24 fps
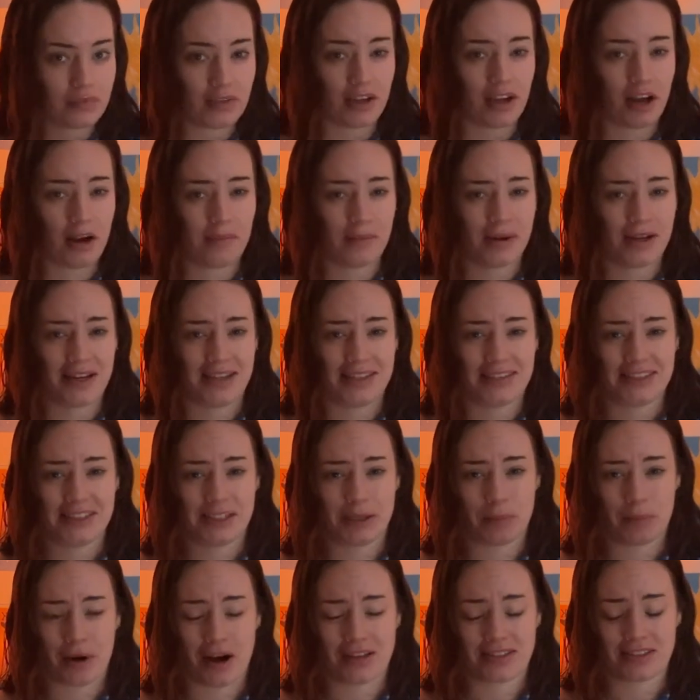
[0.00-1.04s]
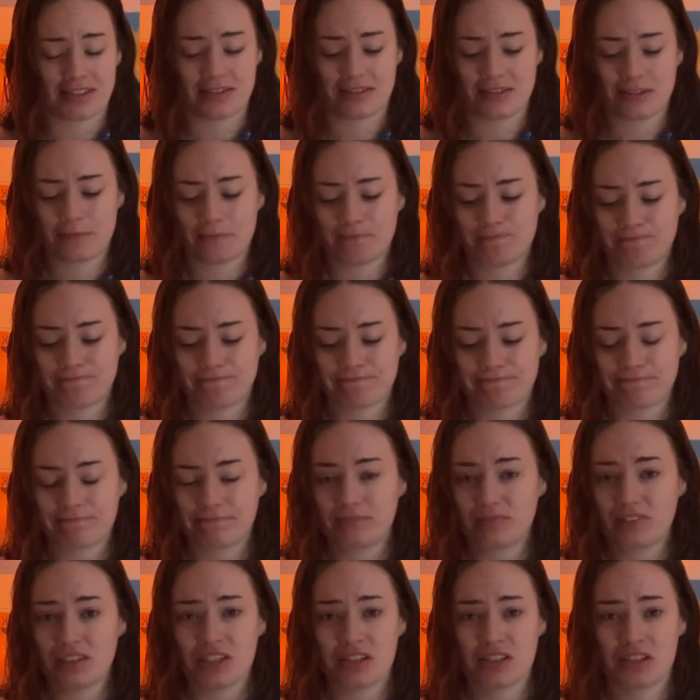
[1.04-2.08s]
I'm on antidepressants.
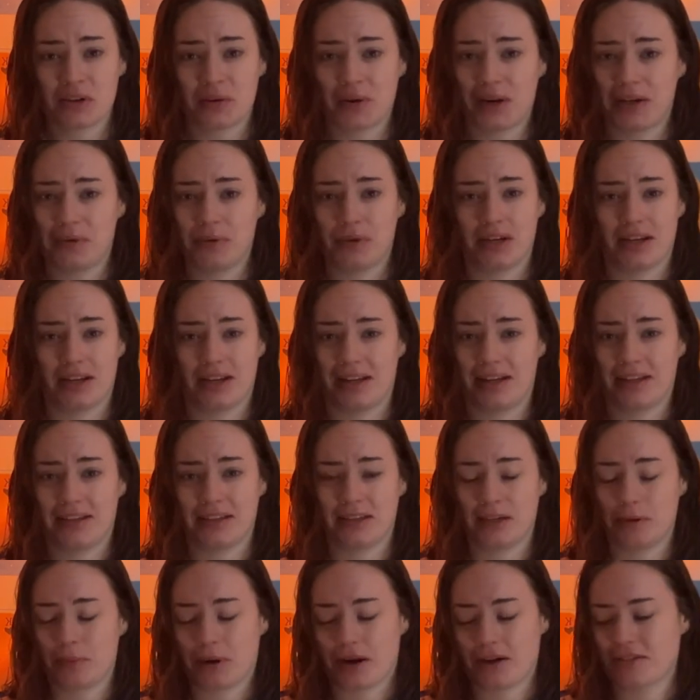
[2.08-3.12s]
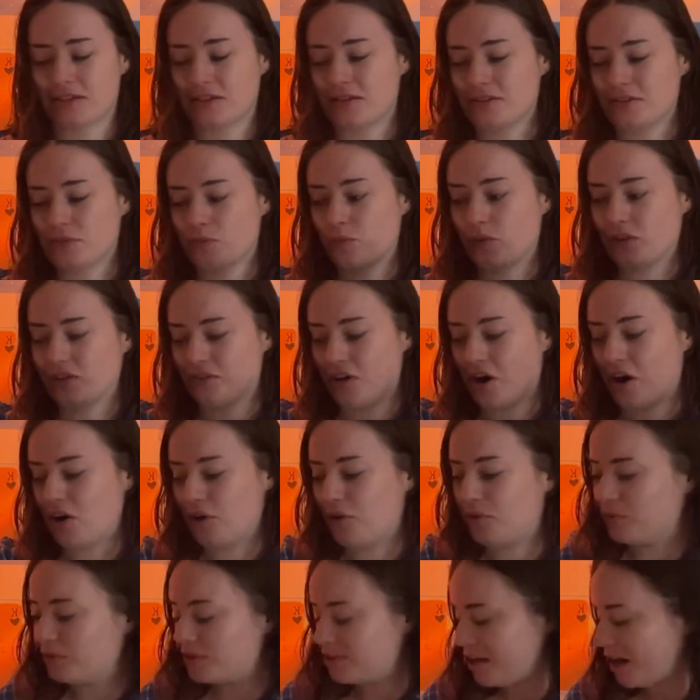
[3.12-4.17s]
So anyone on antidepressants will
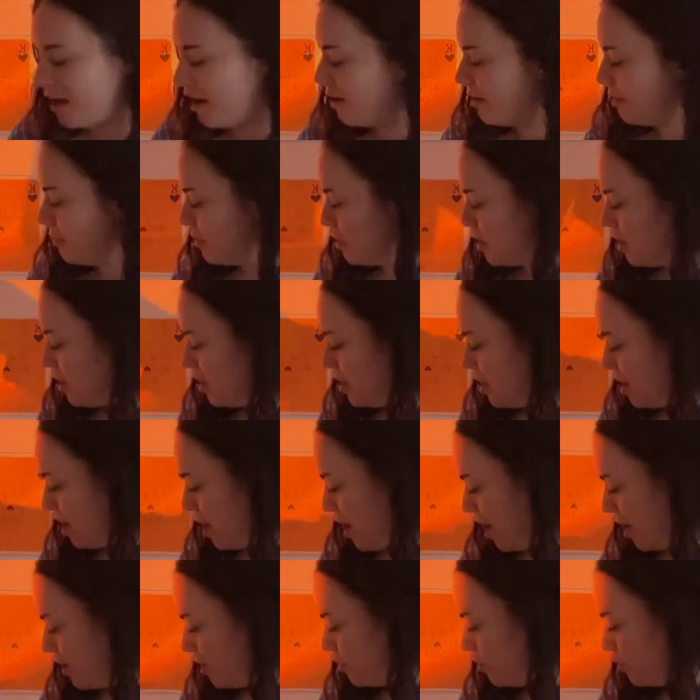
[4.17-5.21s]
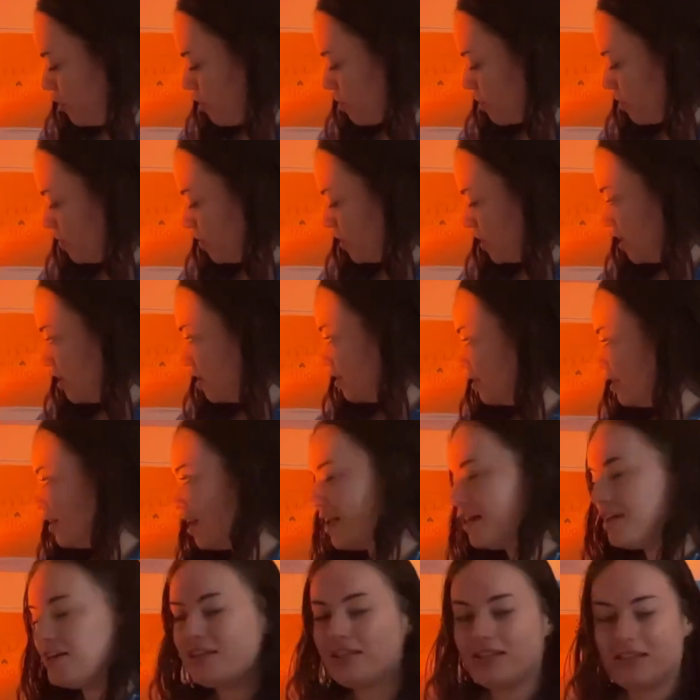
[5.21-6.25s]
know that any form of heat,
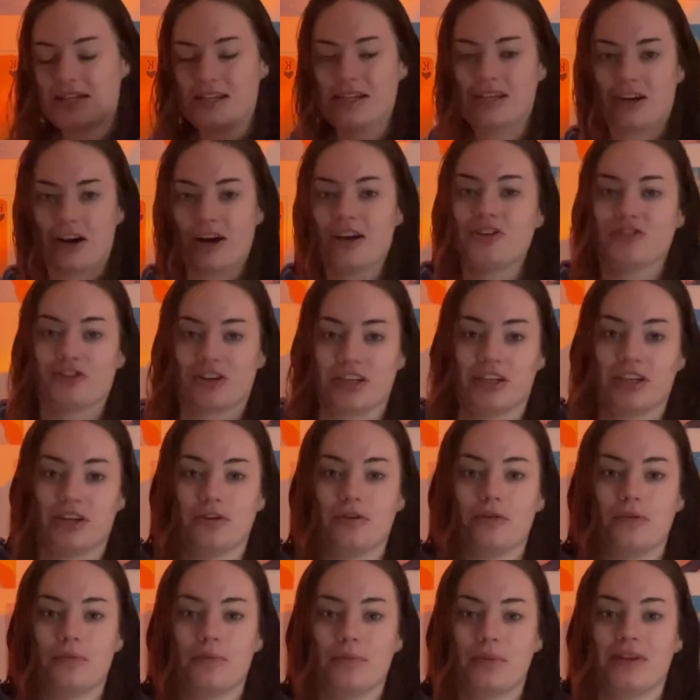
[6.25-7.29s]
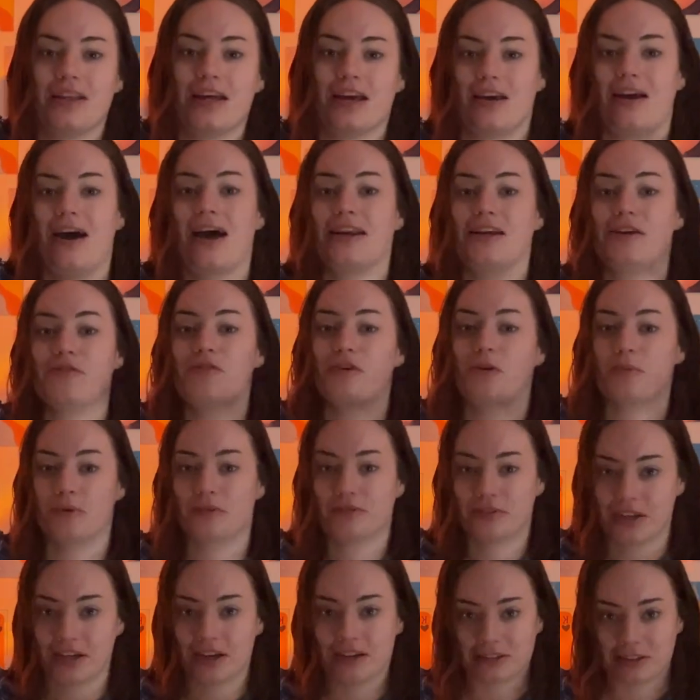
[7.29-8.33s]
they dehydrate you, but then any form of
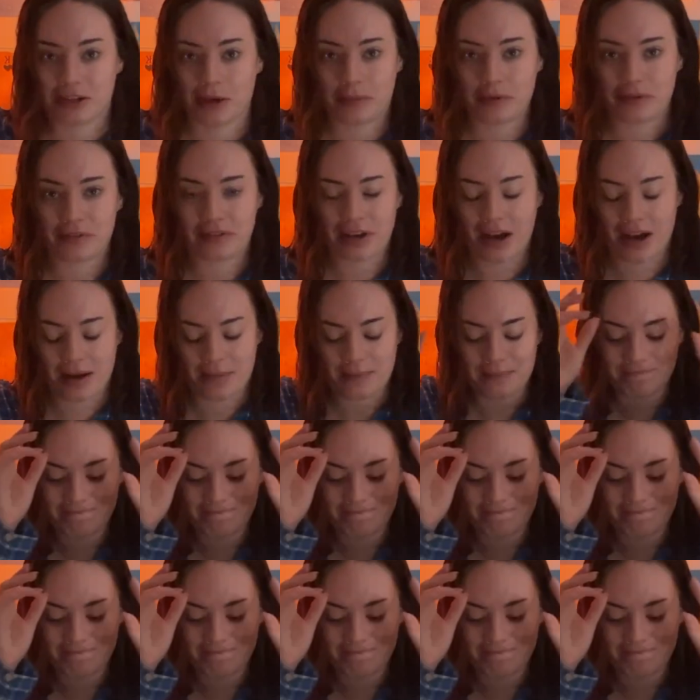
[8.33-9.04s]
heat on top of that.